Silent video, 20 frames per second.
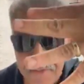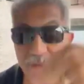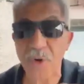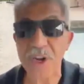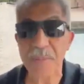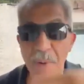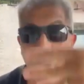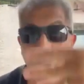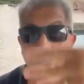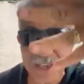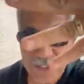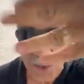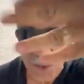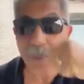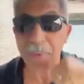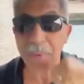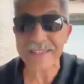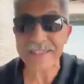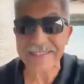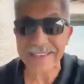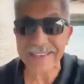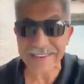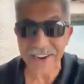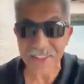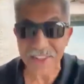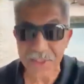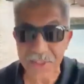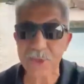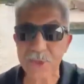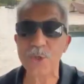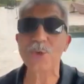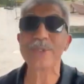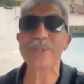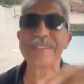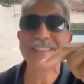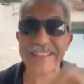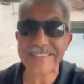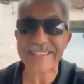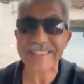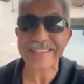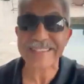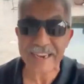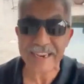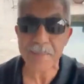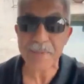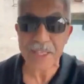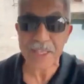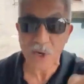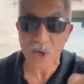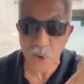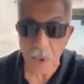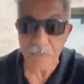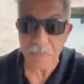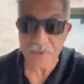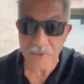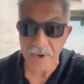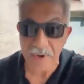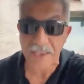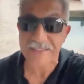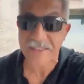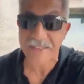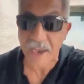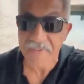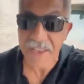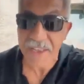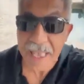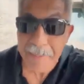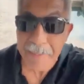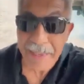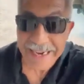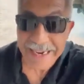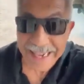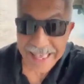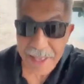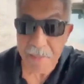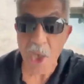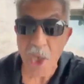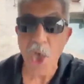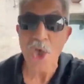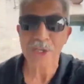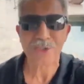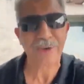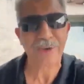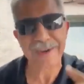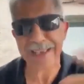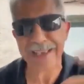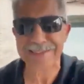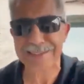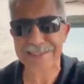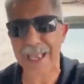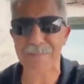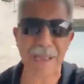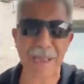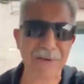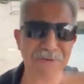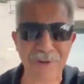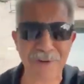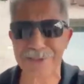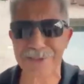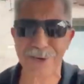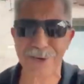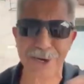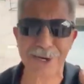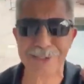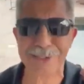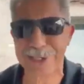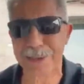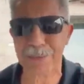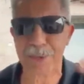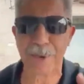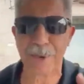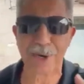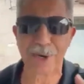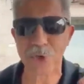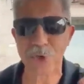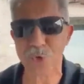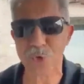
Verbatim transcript: So next time my friends are gonna tell me about a new lotion and potion, I can just show them my live good card, say, stay away from me, and we live good.